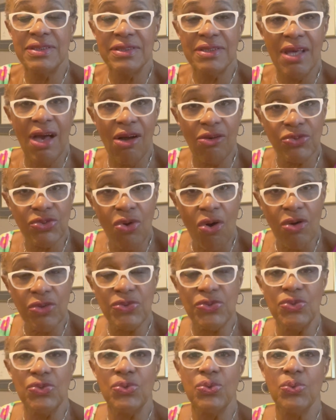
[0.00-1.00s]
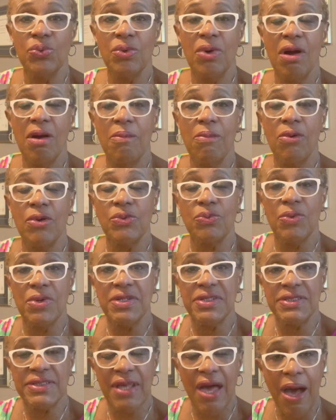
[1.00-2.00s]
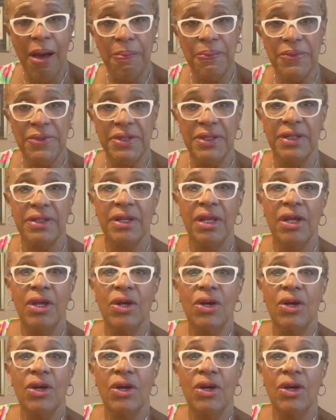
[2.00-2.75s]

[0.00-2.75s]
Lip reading: talk to you about what is happening